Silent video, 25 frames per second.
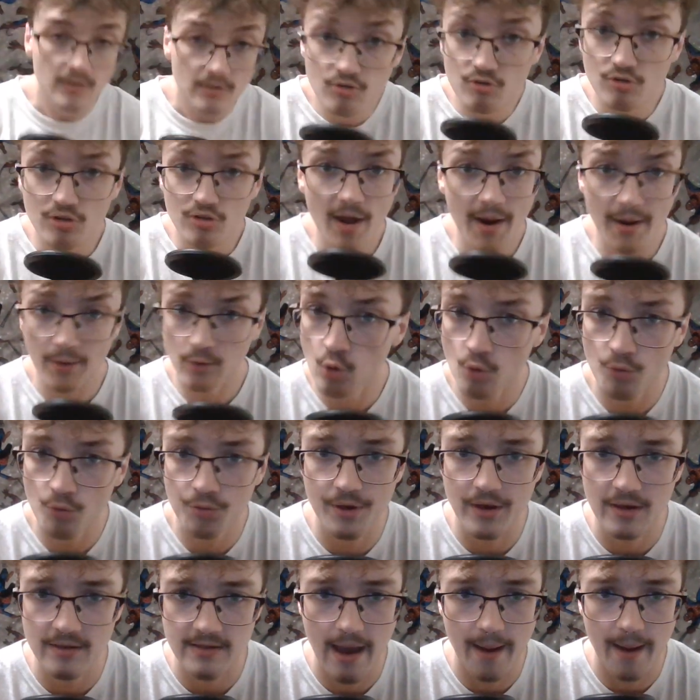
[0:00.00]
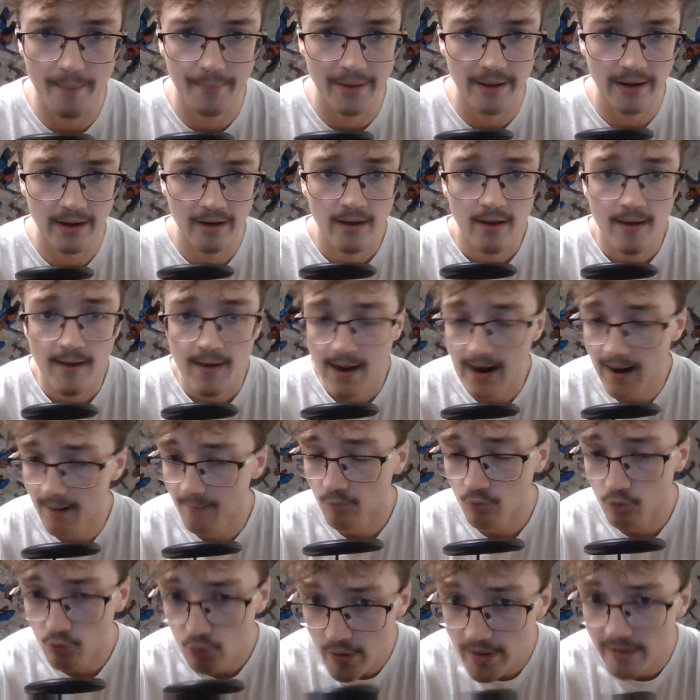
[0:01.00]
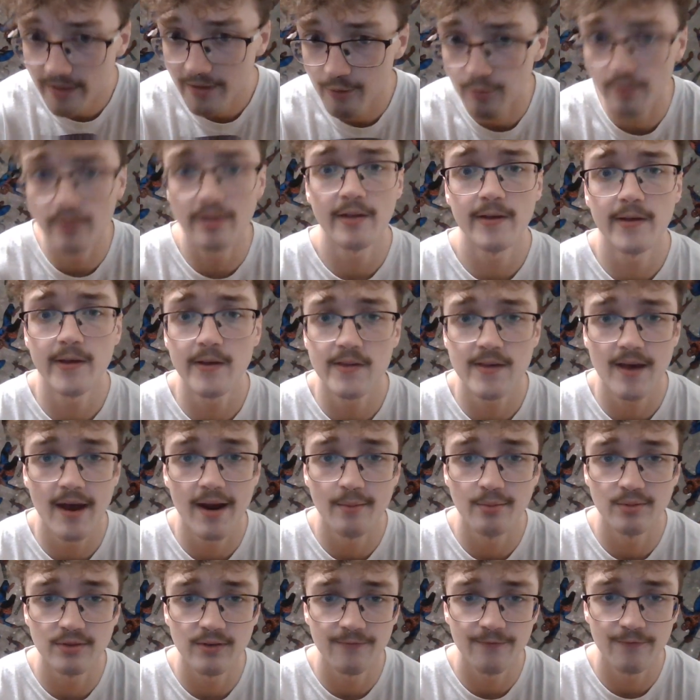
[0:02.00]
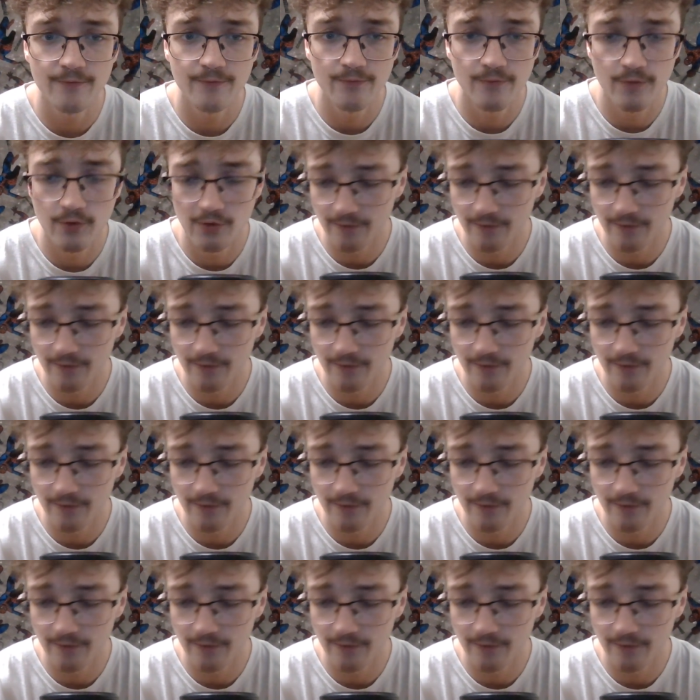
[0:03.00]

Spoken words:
lot of cool things happening. And I'm really, really excited for the